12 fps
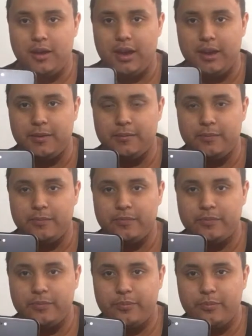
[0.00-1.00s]
okay.
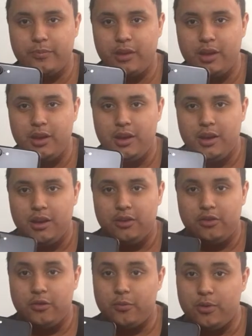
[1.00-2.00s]

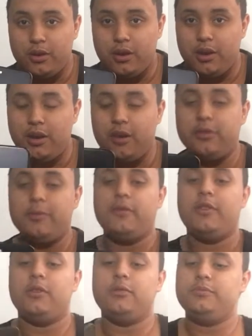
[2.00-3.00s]
It's a really awesome
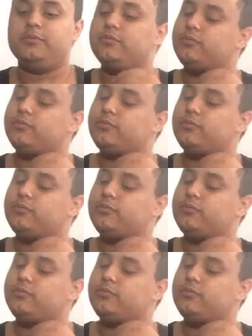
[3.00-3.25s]
phone.